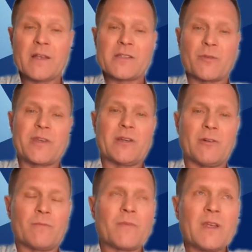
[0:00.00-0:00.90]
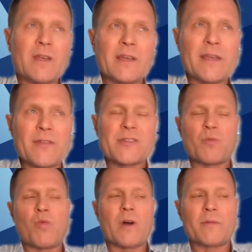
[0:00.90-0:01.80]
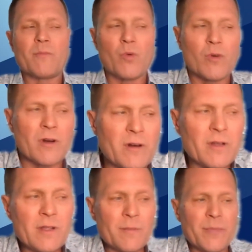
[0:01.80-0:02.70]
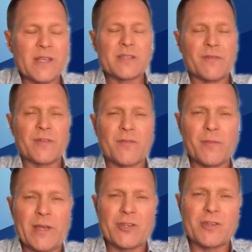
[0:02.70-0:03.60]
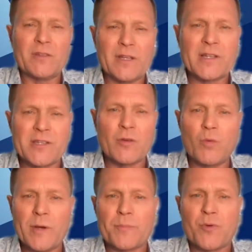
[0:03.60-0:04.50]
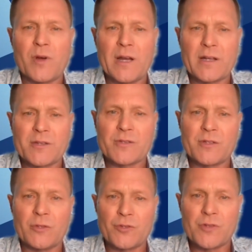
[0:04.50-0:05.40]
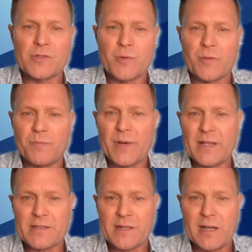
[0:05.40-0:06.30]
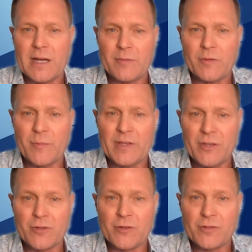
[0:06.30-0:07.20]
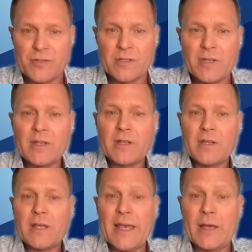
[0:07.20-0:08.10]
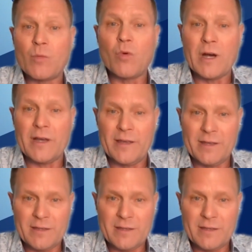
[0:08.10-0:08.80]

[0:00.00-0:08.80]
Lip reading: So, Aqeel, give us one more piece of information. Let us know what products or solutions work best and complement yours and why.